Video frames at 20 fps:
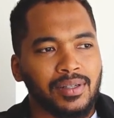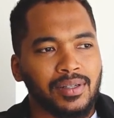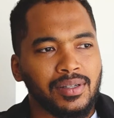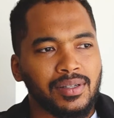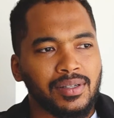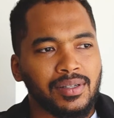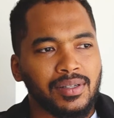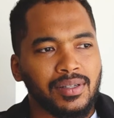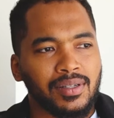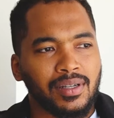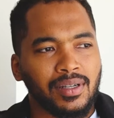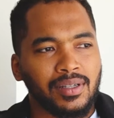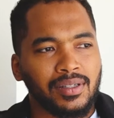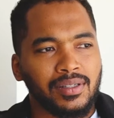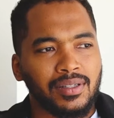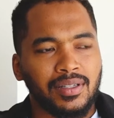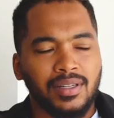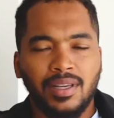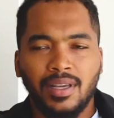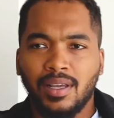
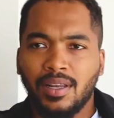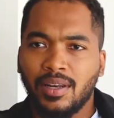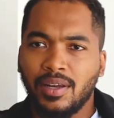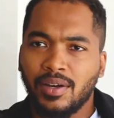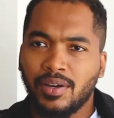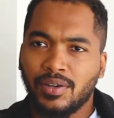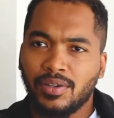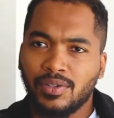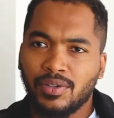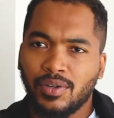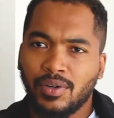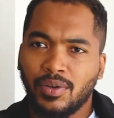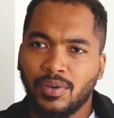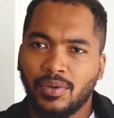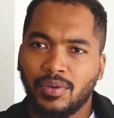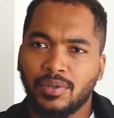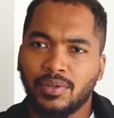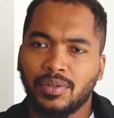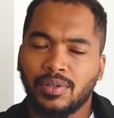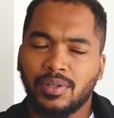16 years
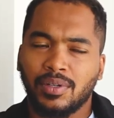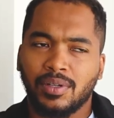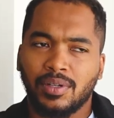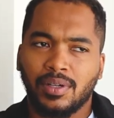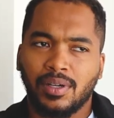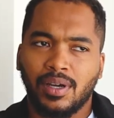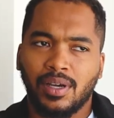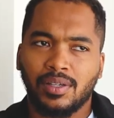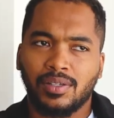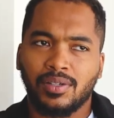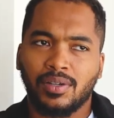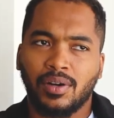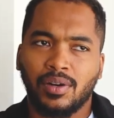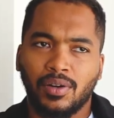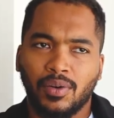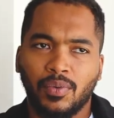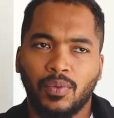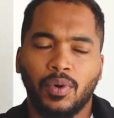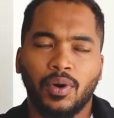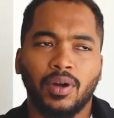old. I
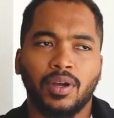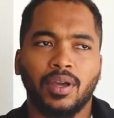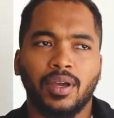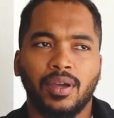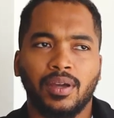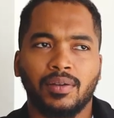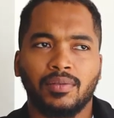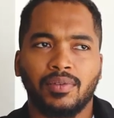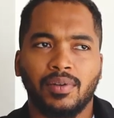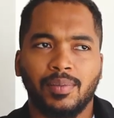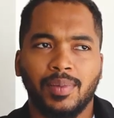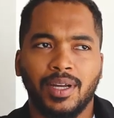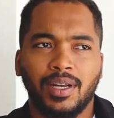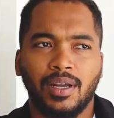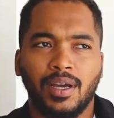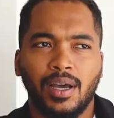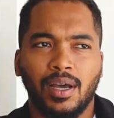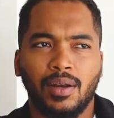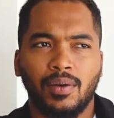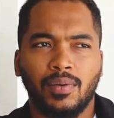started working for my
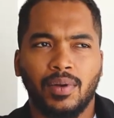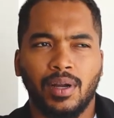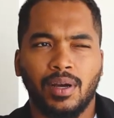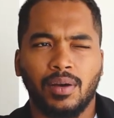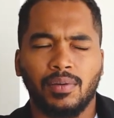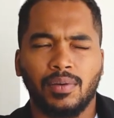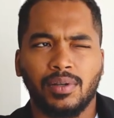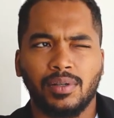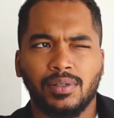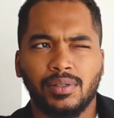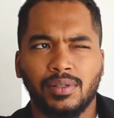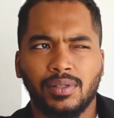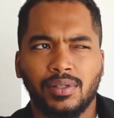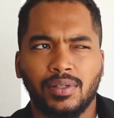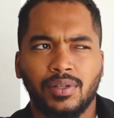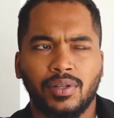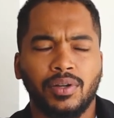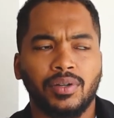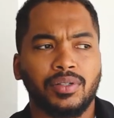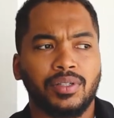dad when I was
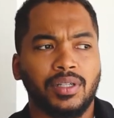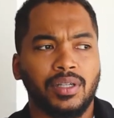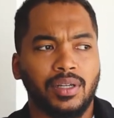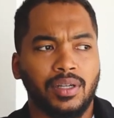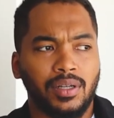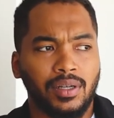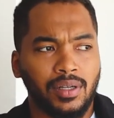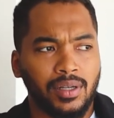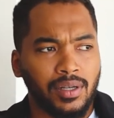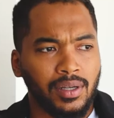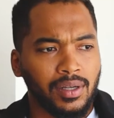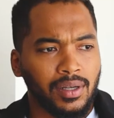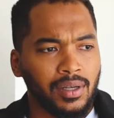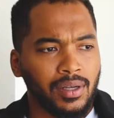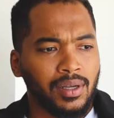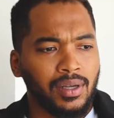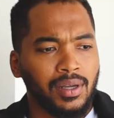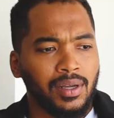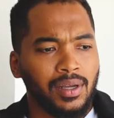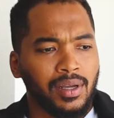13.
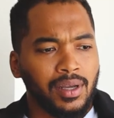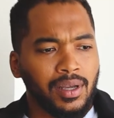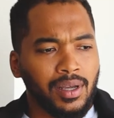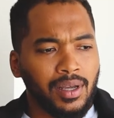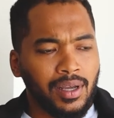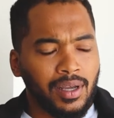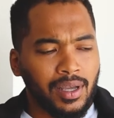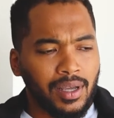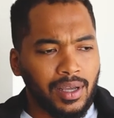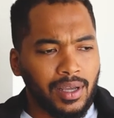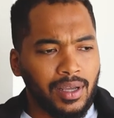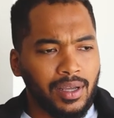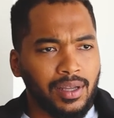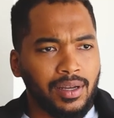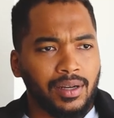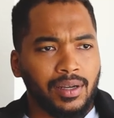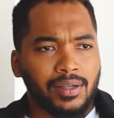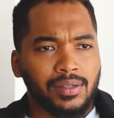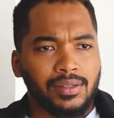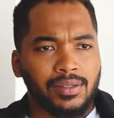
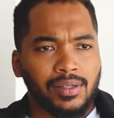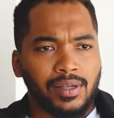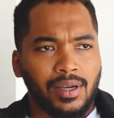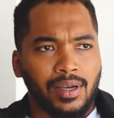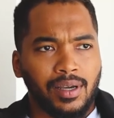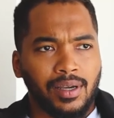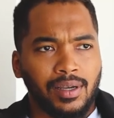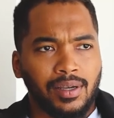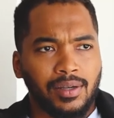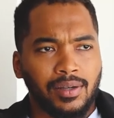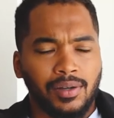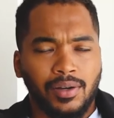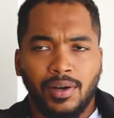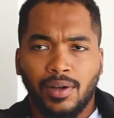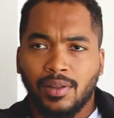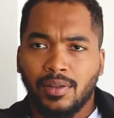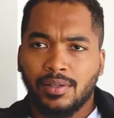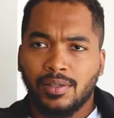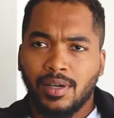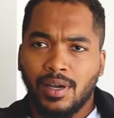And I say
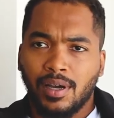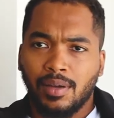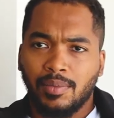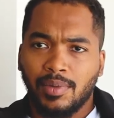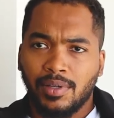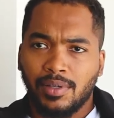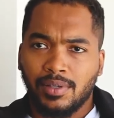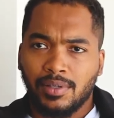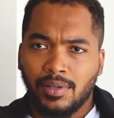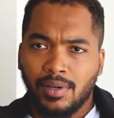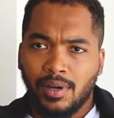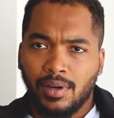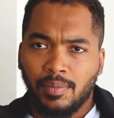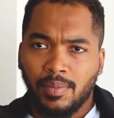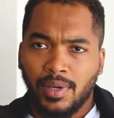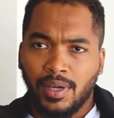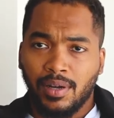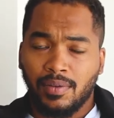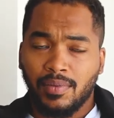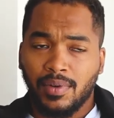all the time, he's taught
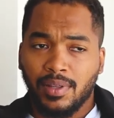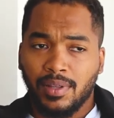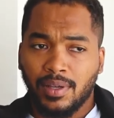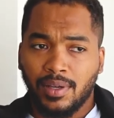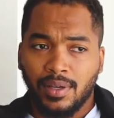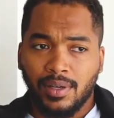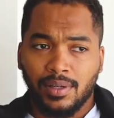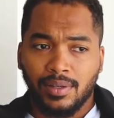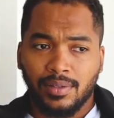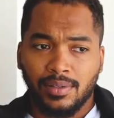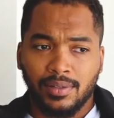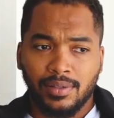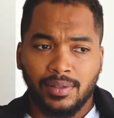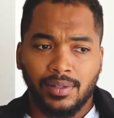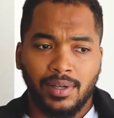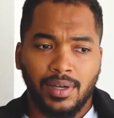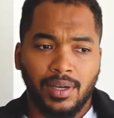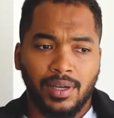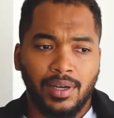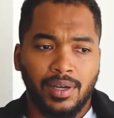me everything
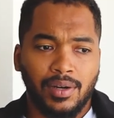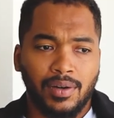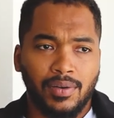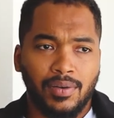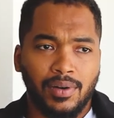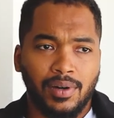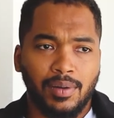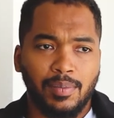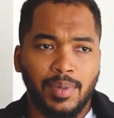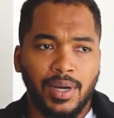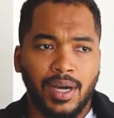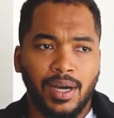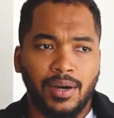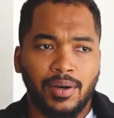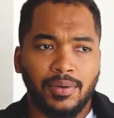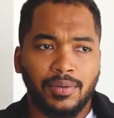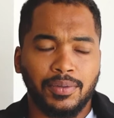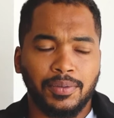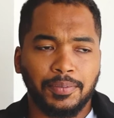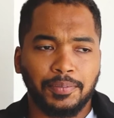I know
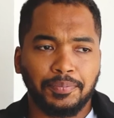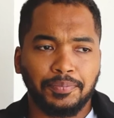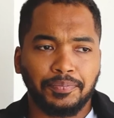about